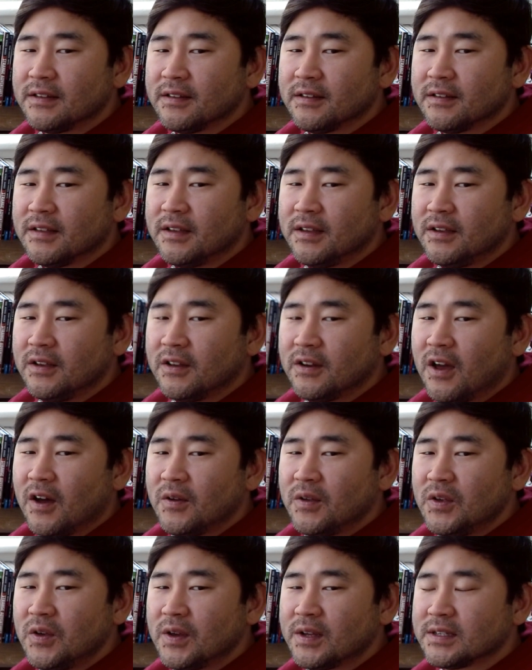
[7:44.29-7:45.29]
you know,
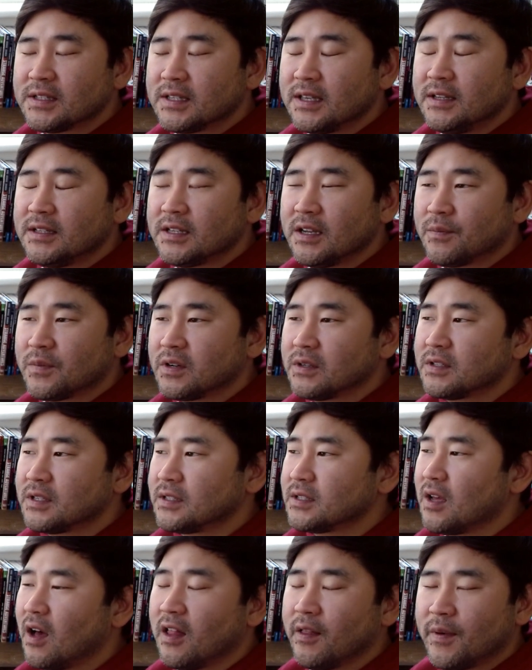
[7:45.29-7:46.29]
you can see Temperance
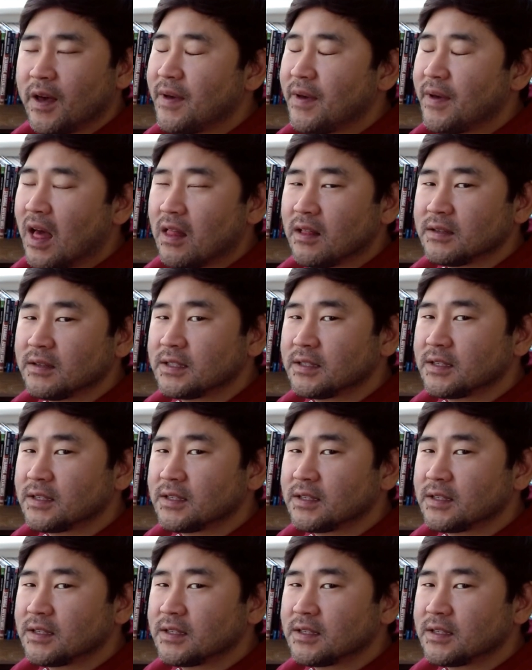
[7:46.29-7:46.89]
is all about balance.